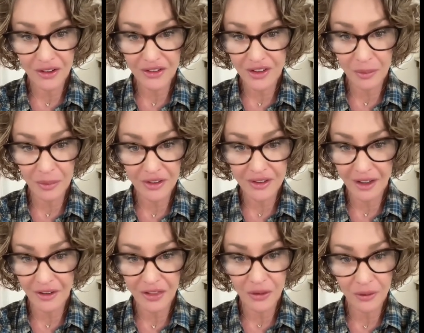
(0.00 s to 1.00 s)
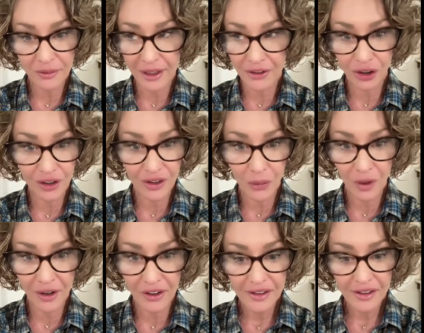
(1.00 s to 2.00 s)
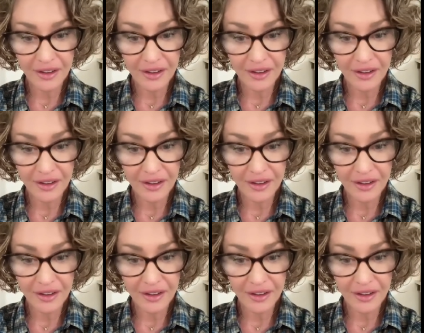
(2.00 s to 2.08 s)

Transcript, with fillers: the abyss down in the Antarctic waters,